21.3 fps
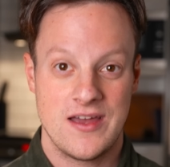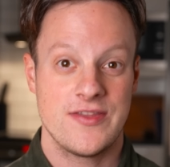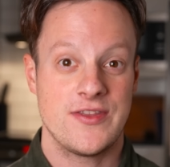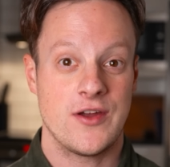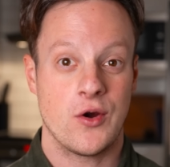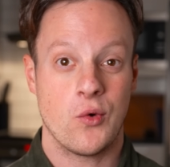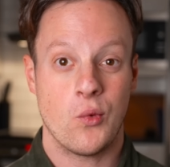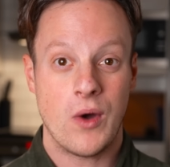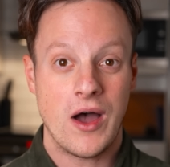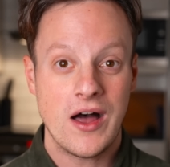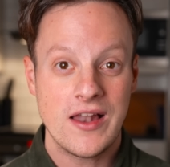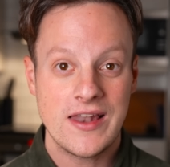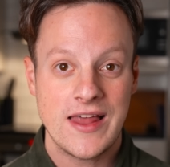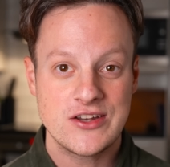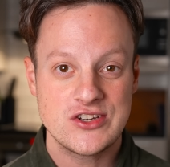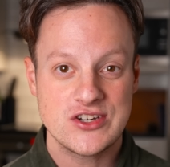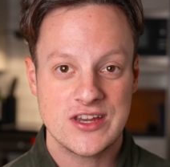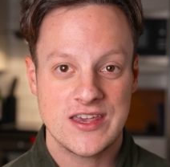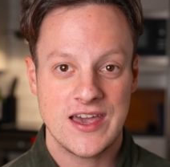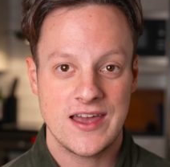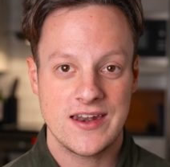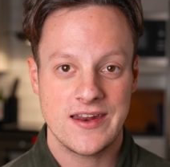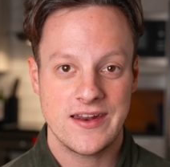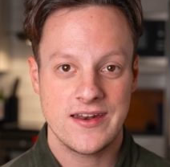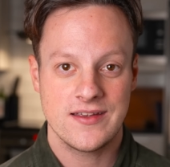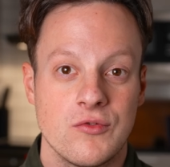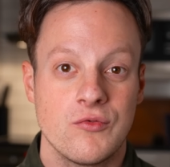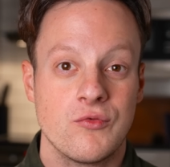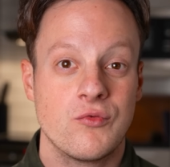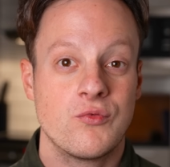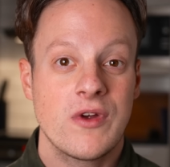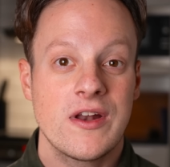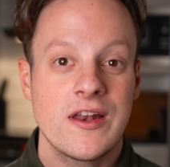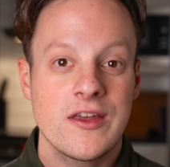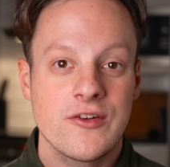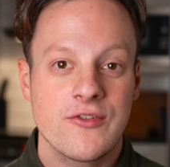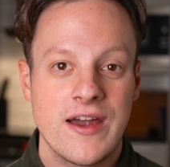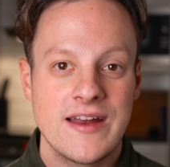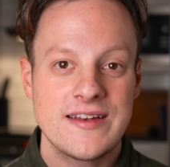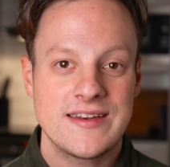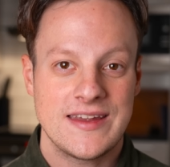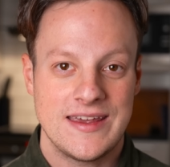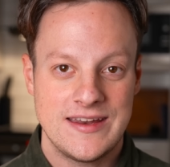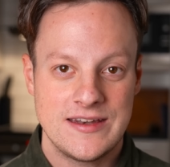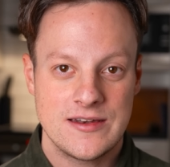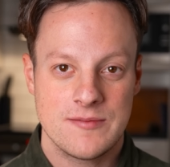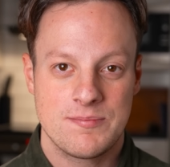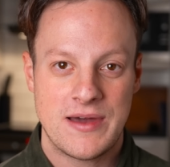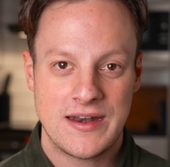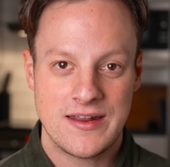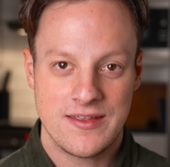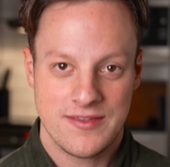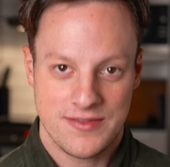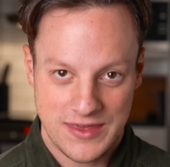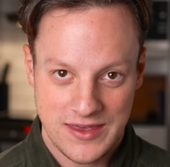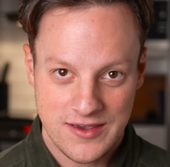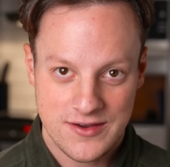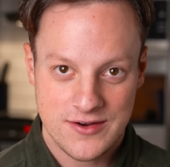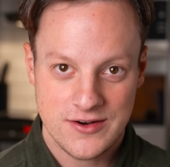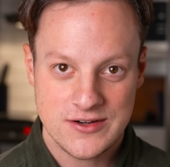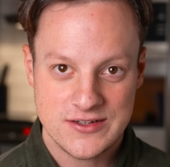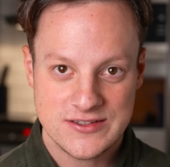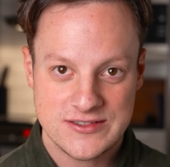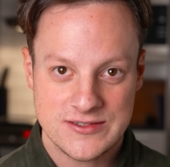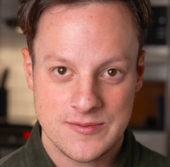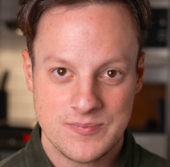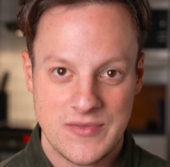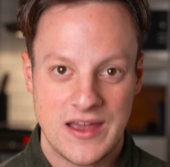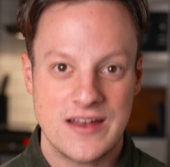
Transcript: They're well educated, really great independent thinkers.